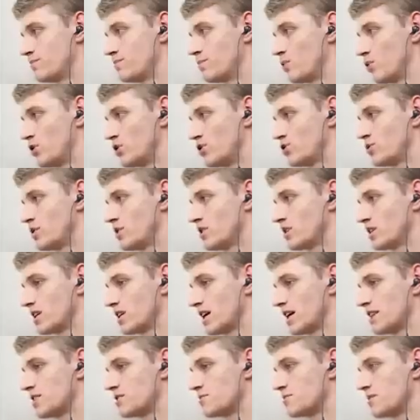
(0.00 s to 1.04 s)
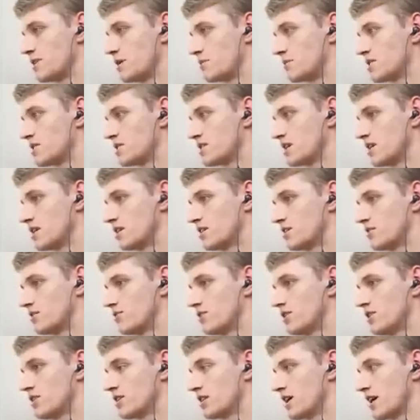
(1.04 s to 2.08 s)
Boys, you ain't gonna catch me. I'm just telling you, you
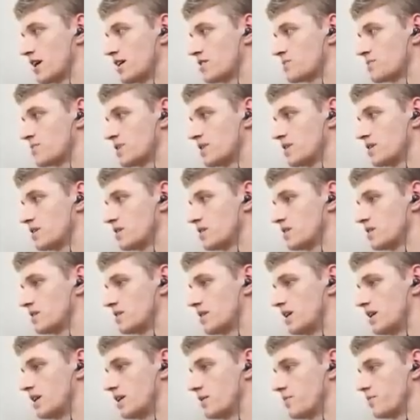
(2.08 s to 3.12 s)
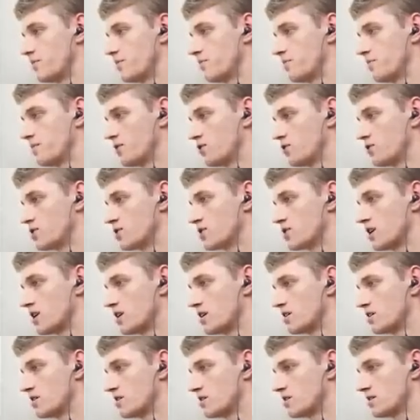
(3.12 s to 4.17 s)
ain't gonna catch me. Like, you're just
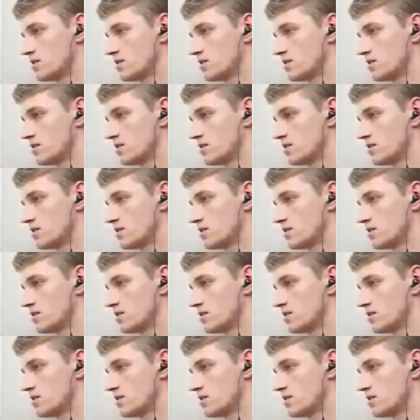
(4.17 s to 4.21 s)
not.